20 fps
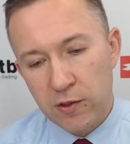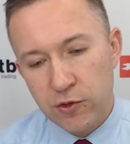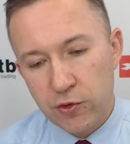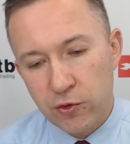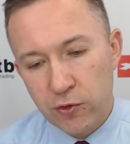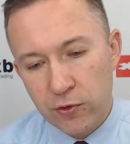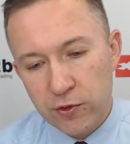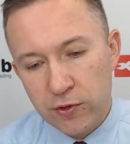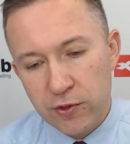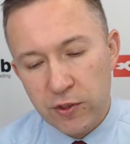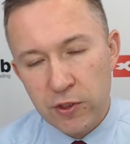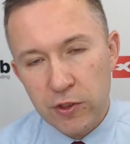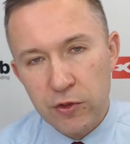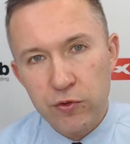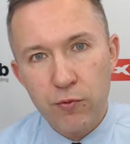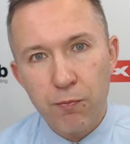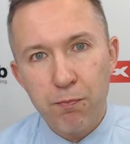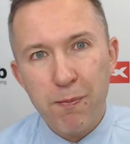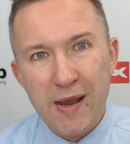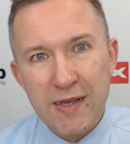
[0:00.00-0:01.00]
turned
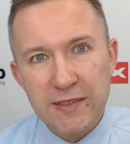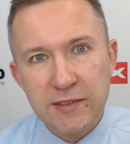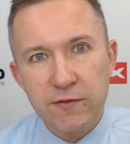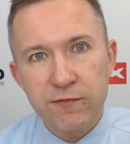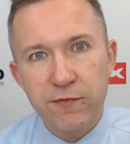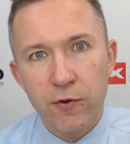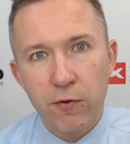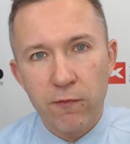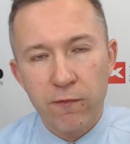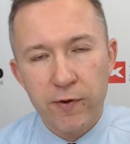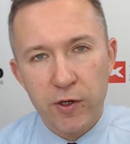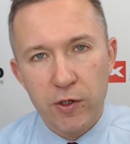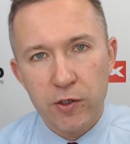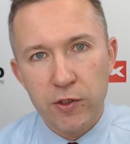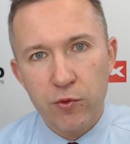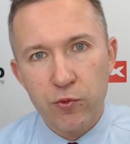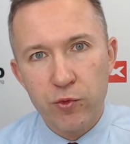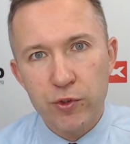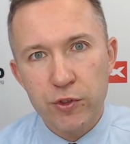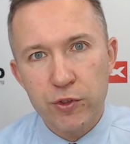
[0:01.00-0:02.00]
into massive over
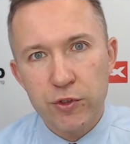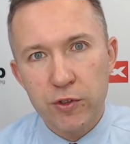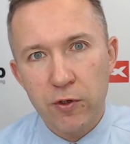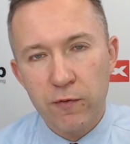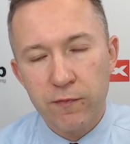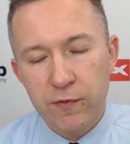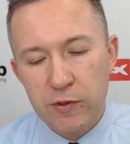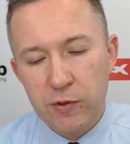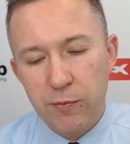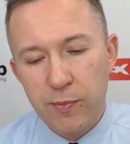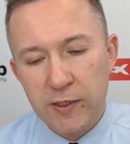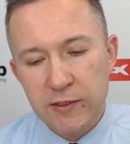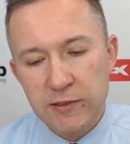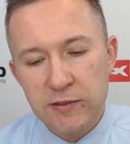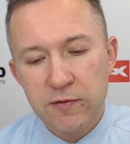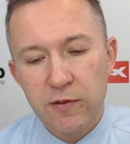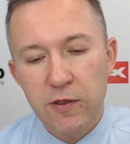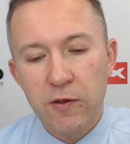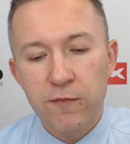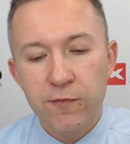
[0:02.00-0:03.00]
liquidity over the
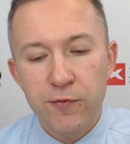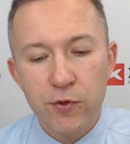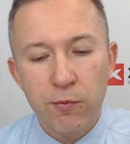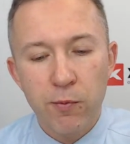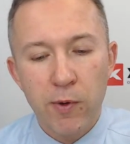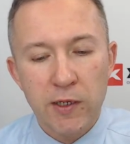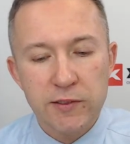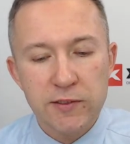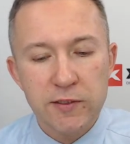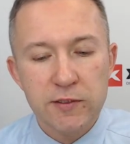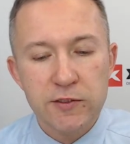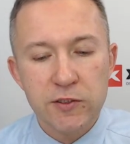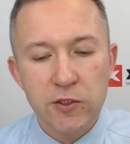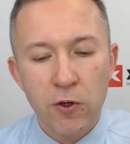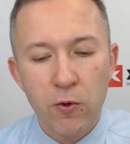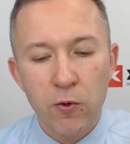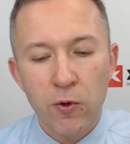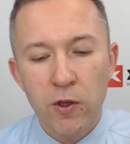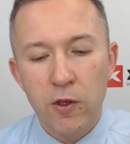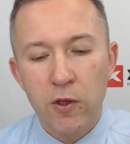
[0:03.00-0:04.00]
past few months.
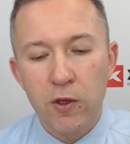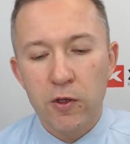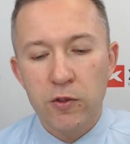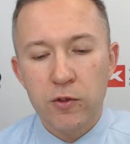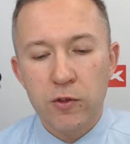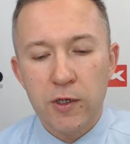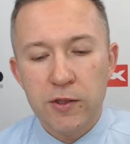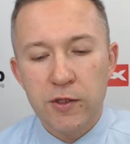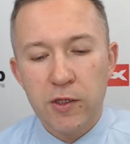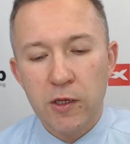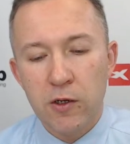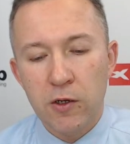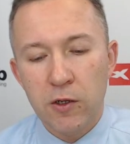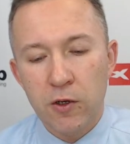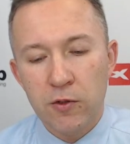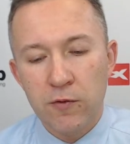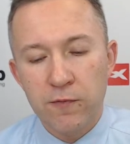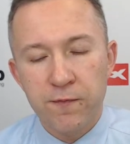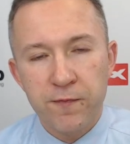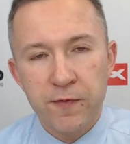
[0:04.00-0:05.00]
So you had a
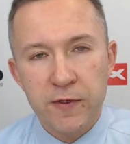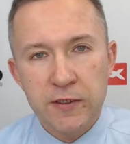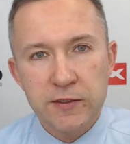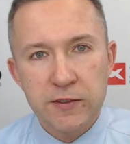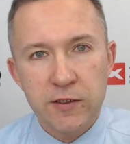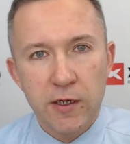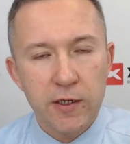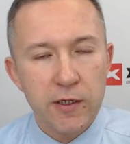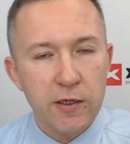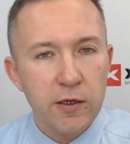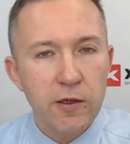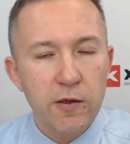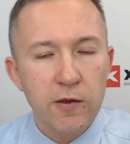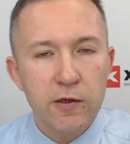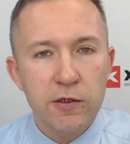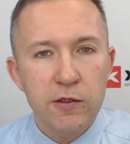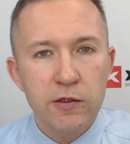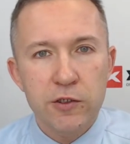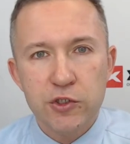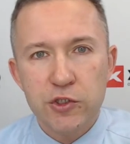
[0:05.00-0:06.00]
lot of things like
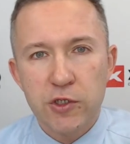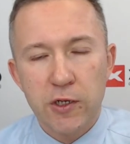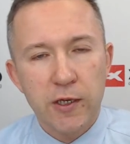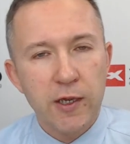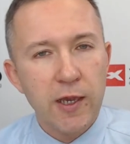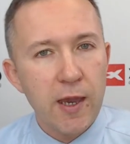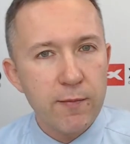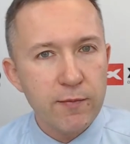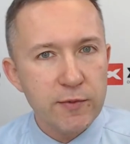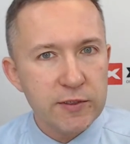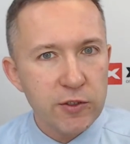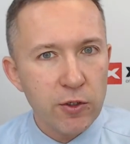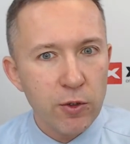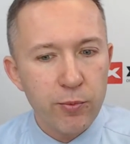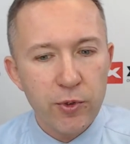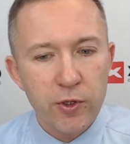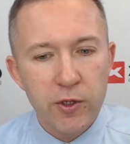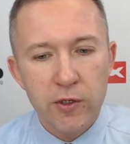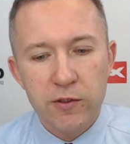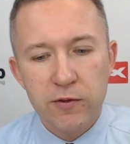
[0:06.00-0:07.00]
initially
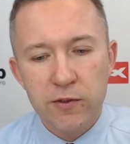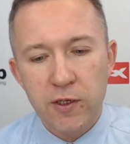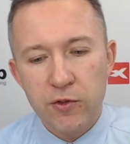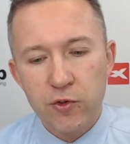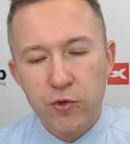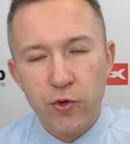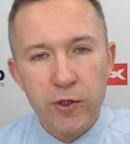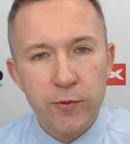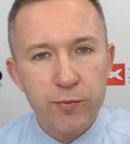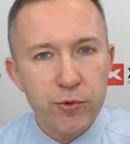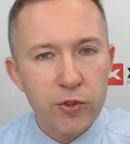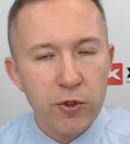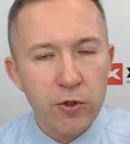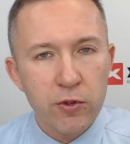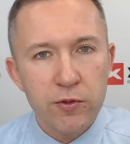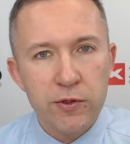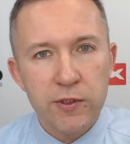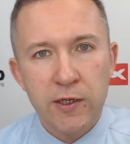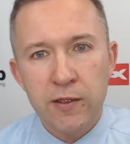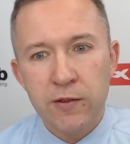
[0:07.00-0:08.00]
GameStop, then
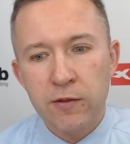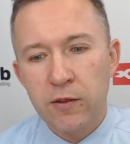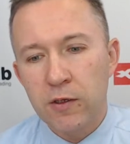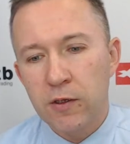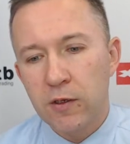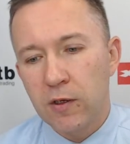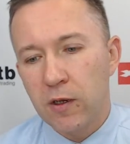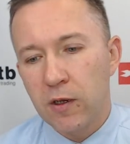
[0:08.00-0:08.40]
crypto, then